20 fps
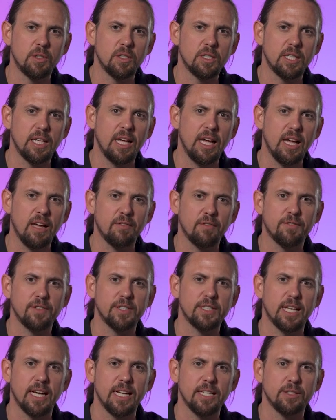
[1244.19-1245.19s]
to
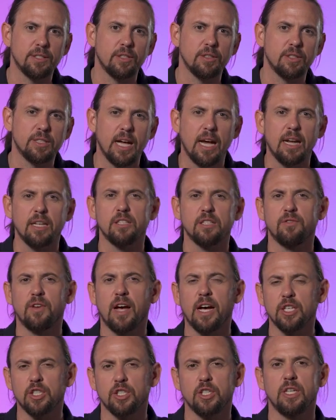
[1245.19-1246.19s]
emphasize their
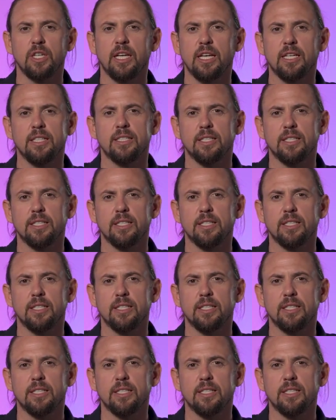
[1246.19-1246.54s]
satisfaction and